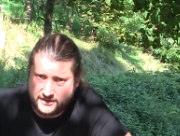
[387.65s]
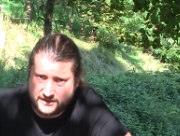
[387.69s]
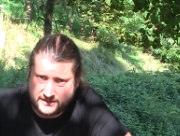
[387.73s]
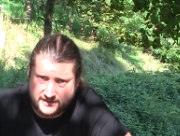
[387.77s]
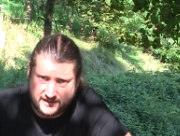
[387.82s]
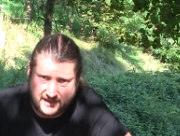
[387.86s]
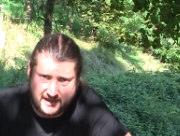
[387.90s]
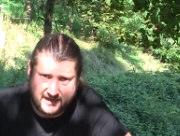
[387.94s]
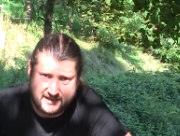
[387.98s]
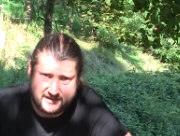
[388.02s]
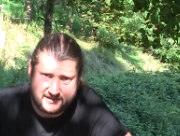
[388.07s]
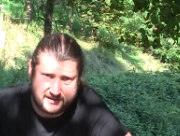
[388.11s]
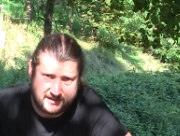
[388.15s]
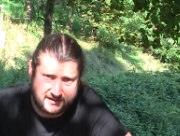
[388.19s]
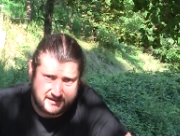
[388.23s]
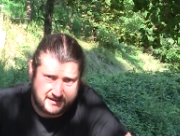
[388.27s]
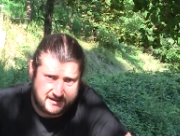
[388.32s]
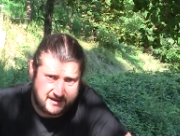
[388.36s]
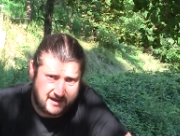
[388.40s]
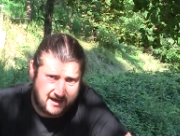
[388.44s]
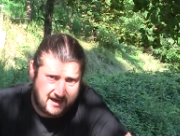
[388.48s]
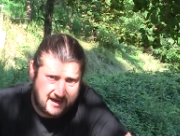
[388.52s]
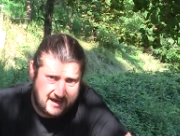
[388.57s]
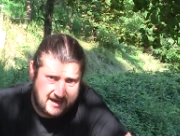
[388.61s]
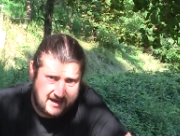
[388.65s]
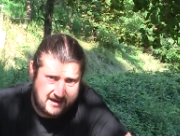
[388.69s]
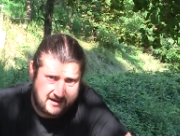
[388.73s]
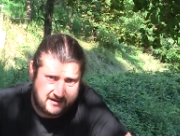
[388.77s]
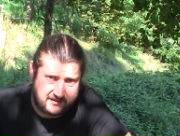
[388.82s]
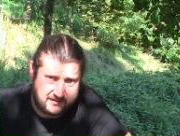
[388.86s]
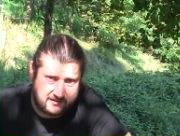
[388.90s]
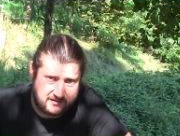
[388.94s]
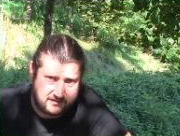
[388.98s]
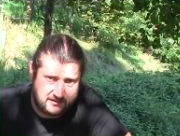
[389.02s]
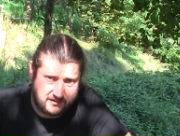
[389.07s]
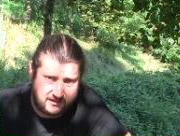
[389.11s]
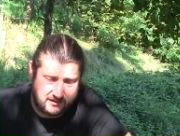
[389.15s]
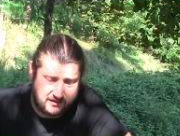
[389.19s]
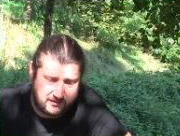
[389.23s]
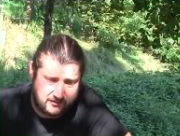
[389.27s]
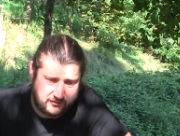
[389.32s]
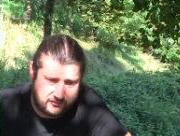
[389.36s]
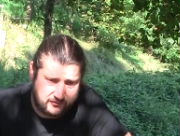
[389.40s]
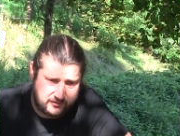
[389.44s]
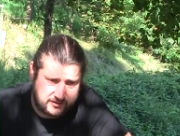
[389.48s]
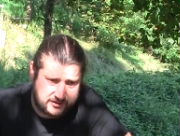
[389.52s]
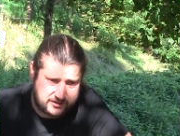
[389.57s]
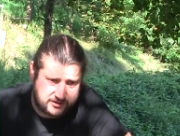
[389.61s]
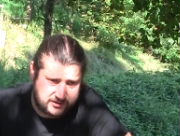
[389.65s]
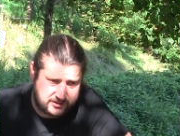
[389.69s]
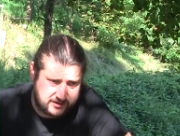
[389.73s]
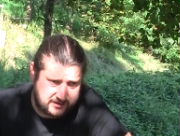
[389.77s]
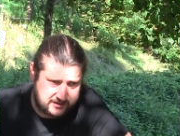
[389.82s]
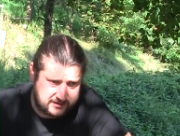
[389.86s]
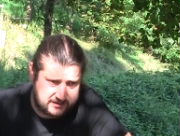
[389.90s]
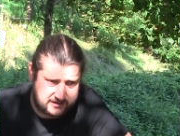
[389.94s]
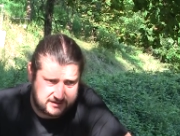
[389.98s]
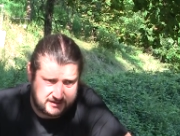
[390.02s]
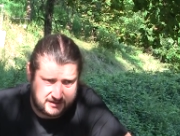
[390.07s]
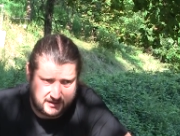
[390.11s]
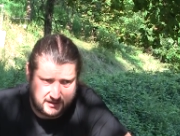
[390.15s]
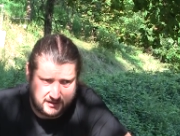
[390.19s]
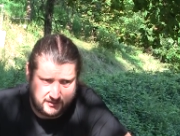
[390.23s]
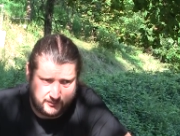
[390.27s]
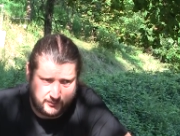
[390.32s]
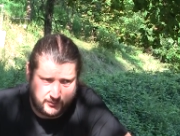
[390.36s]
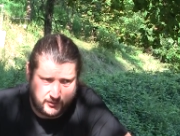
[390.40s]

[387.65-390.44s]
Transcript: sizing die uh, which is uh,